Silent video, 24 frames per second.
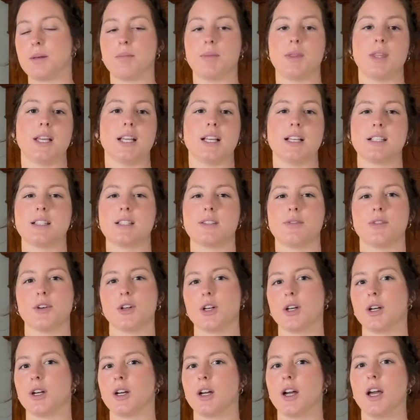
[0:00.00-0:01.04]
things
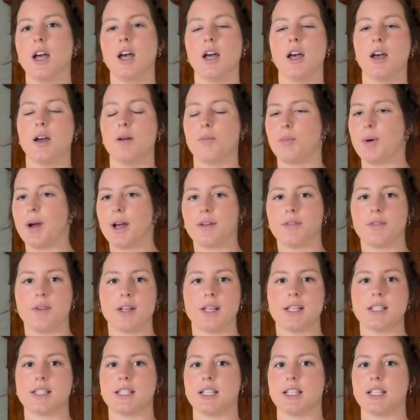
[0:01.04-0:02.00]
for breakfast,